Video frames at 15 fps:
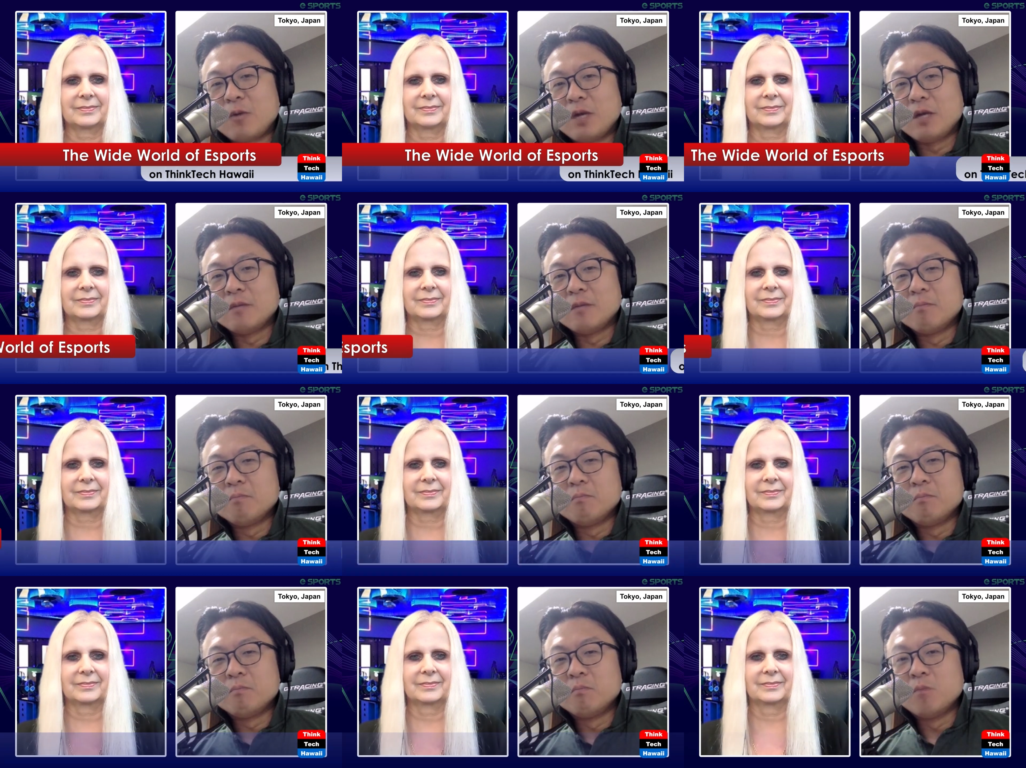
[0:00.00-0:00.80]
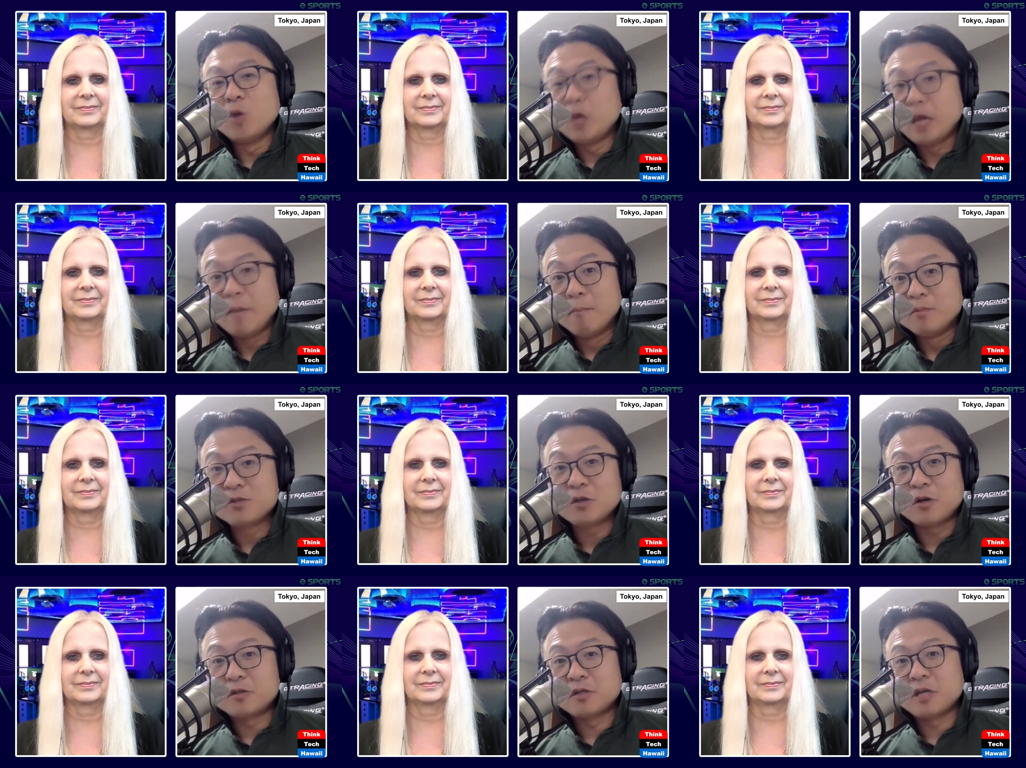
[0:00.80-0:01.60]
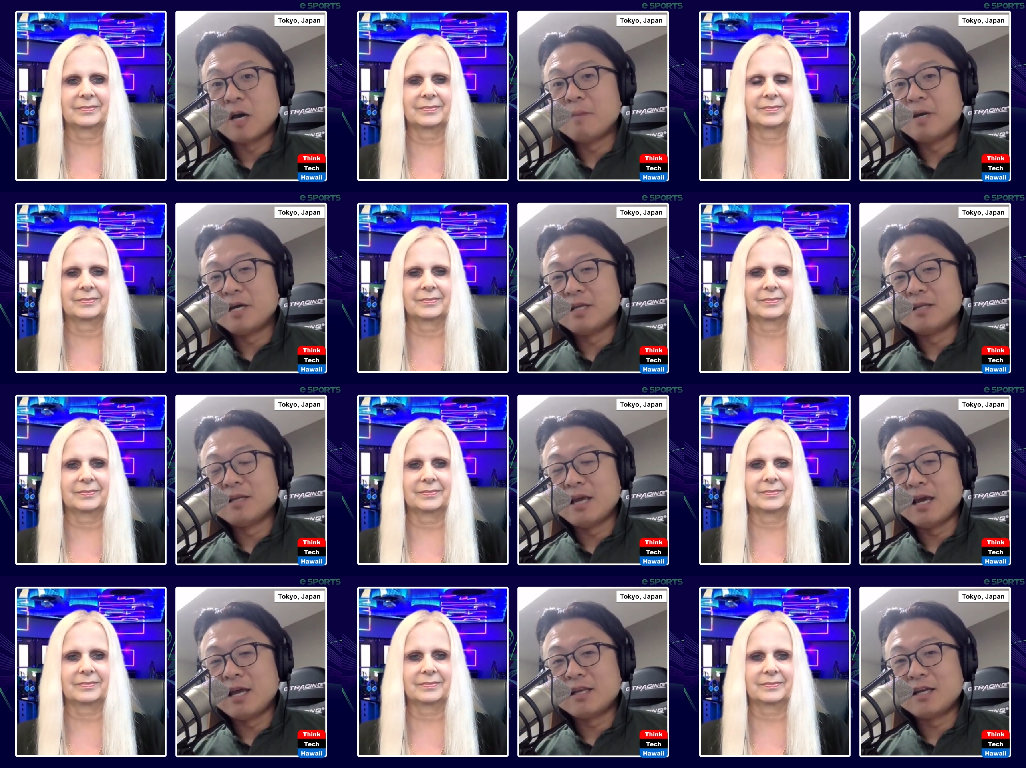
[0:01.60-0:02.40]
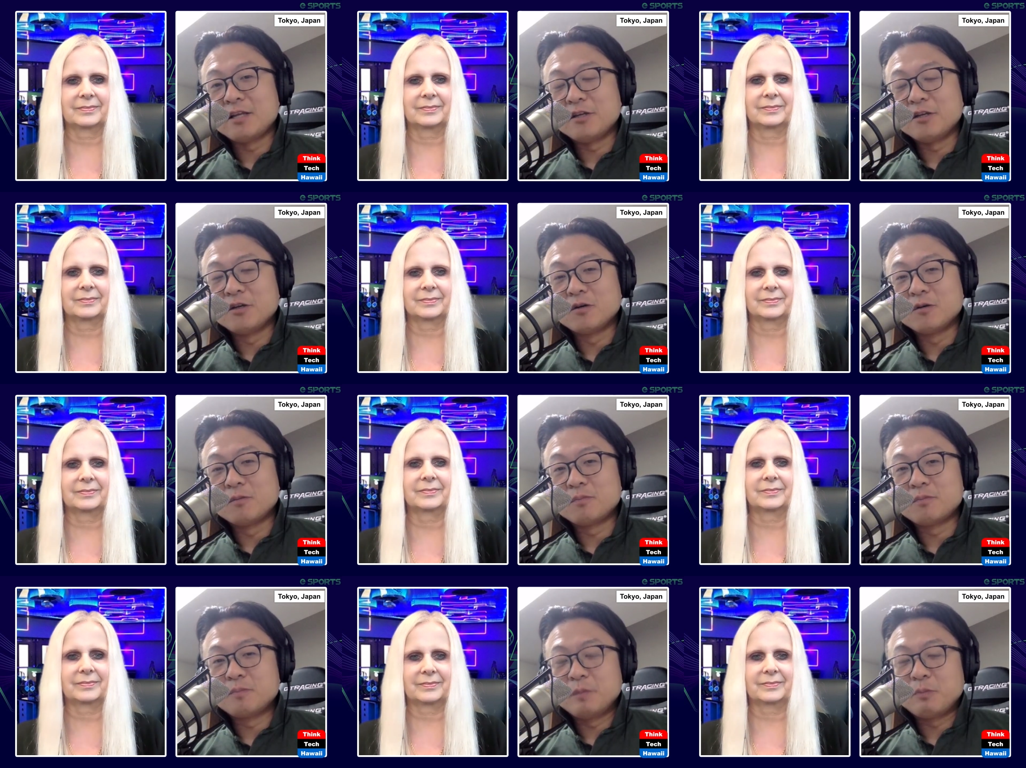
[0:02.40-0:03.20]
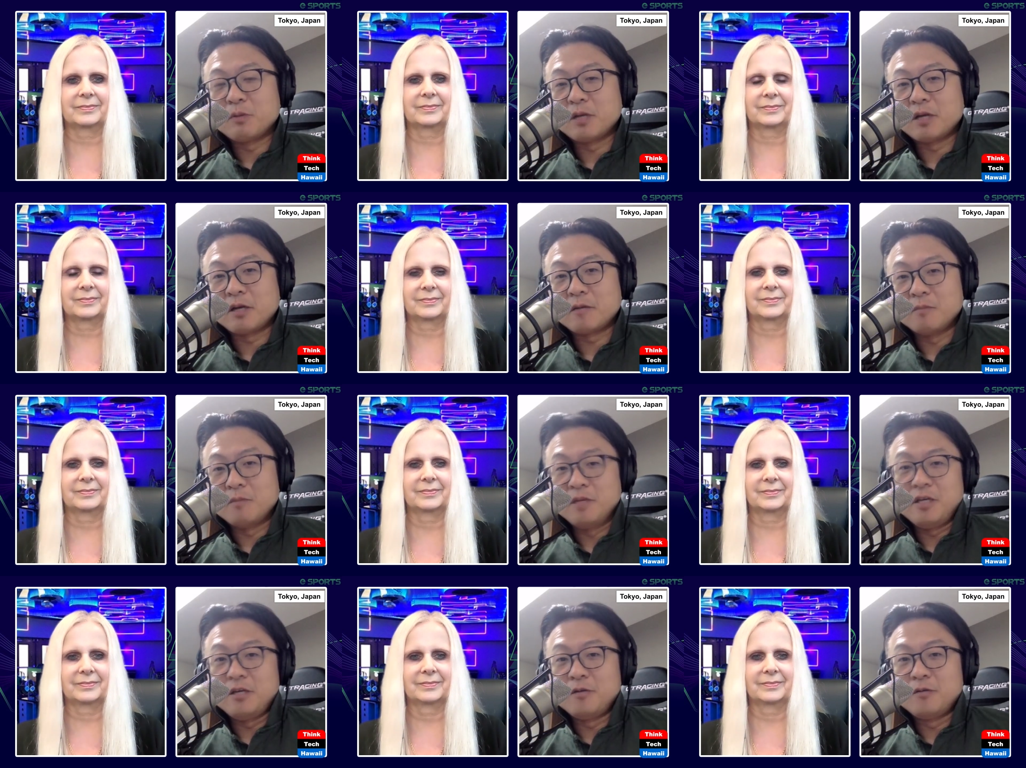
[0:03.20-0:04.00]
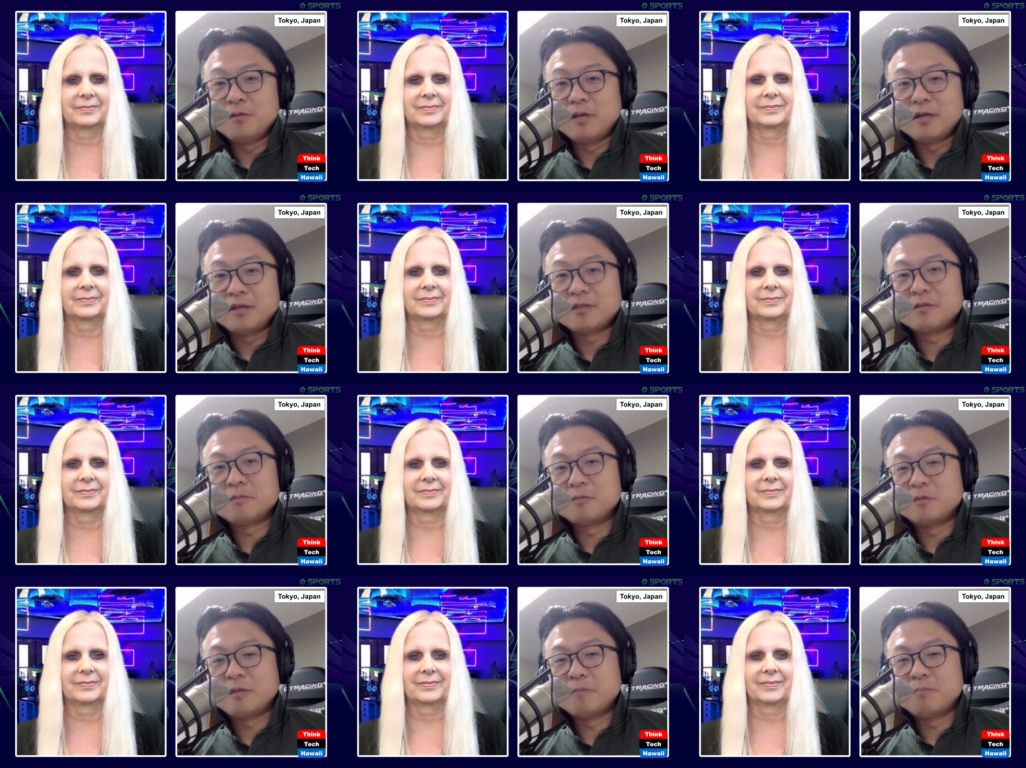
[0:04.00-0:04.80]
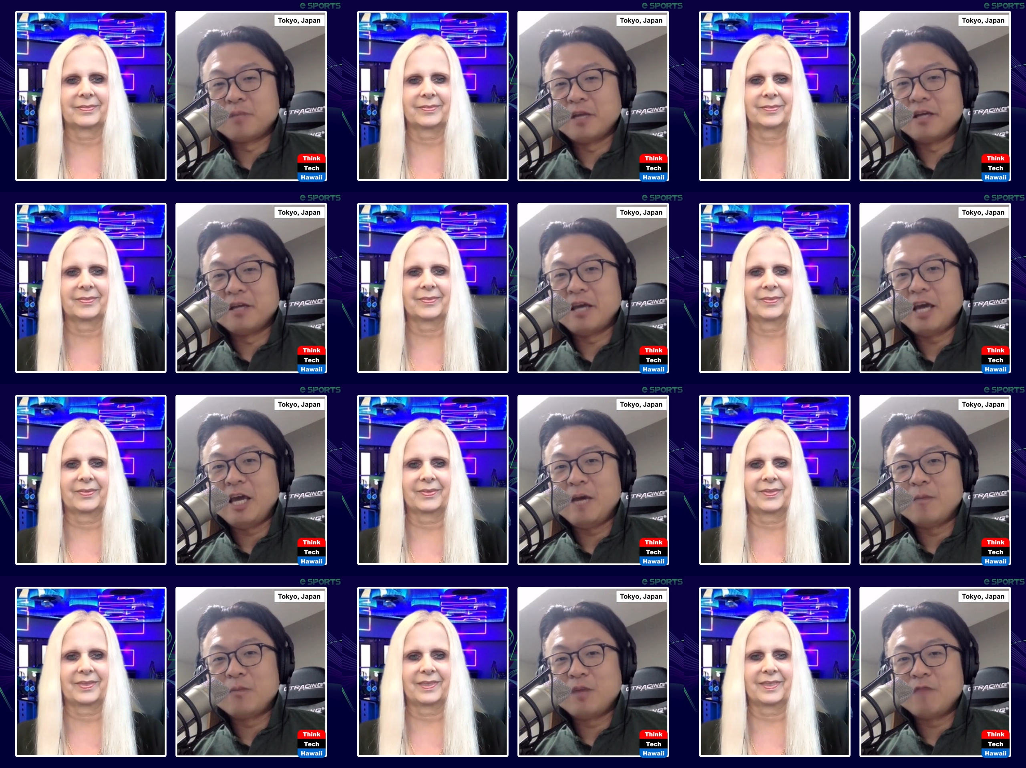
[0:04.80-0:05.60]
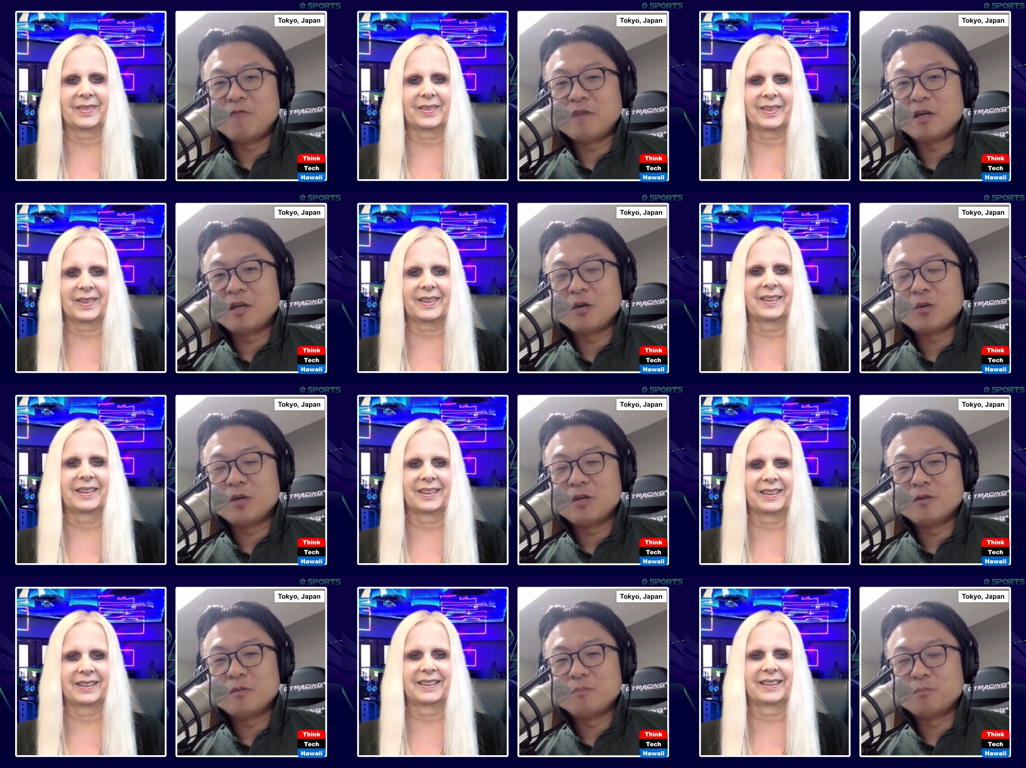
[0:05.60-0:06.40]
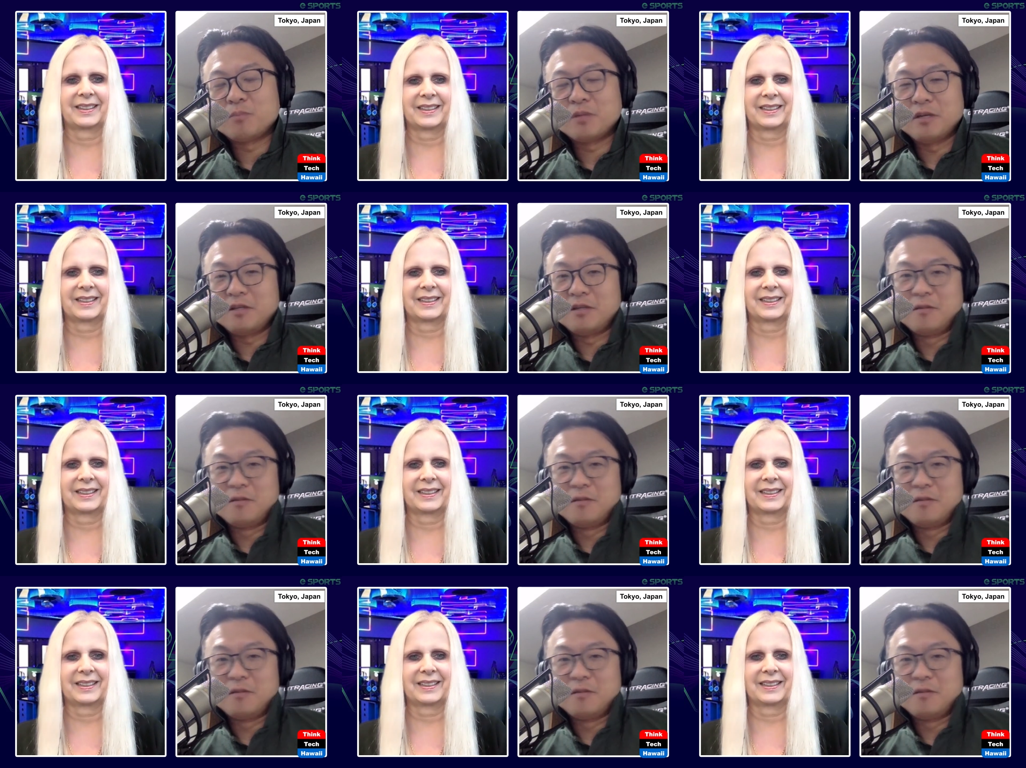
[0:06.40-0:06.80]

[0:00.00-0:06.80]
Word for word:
Speaker 1: when modem started to come in, and then, you know, people like me who like playing game, they find their way to play,